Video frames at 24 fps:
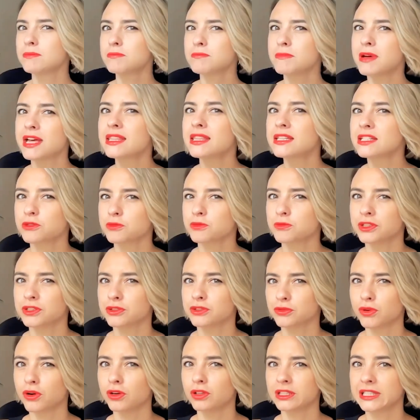management
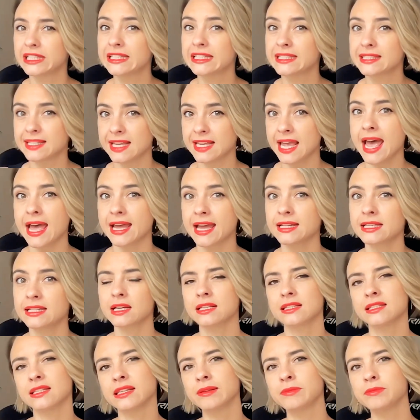role in tech
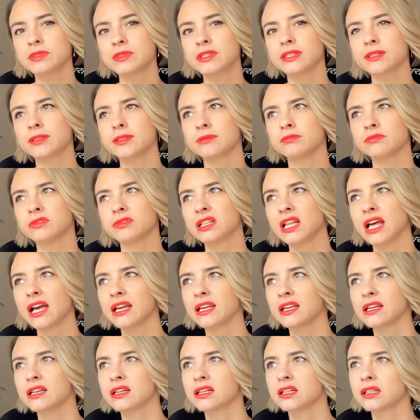seems like
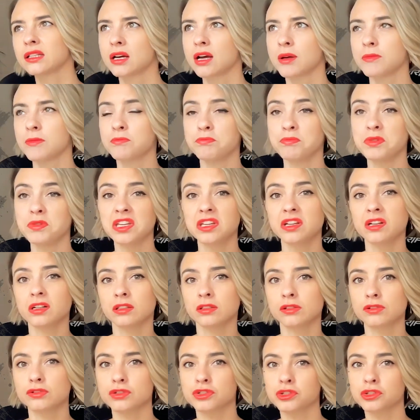a bigger
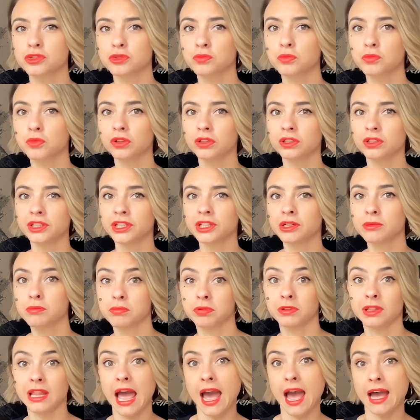or smaller
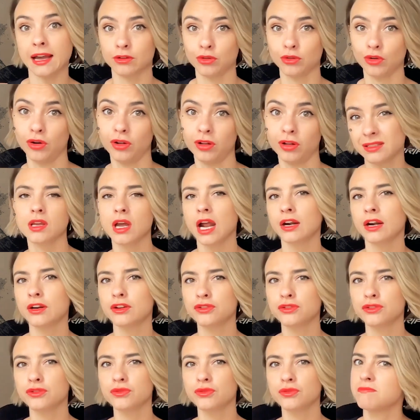black are
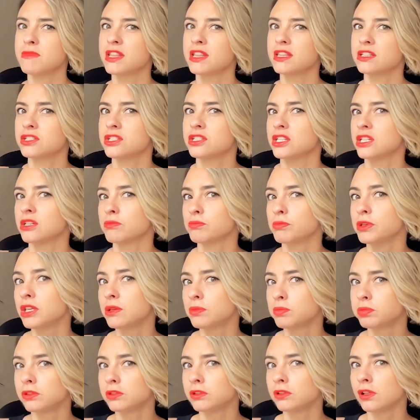you managing
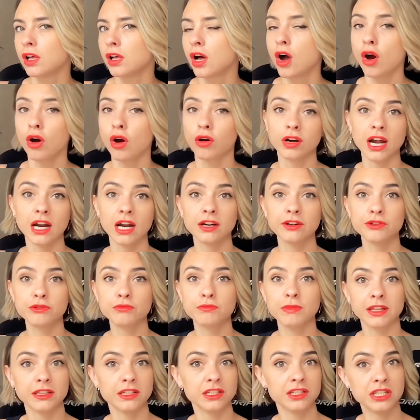people or are you
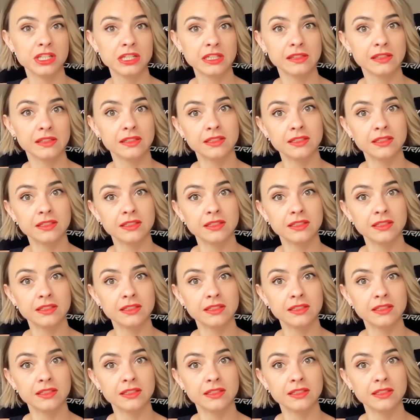managing the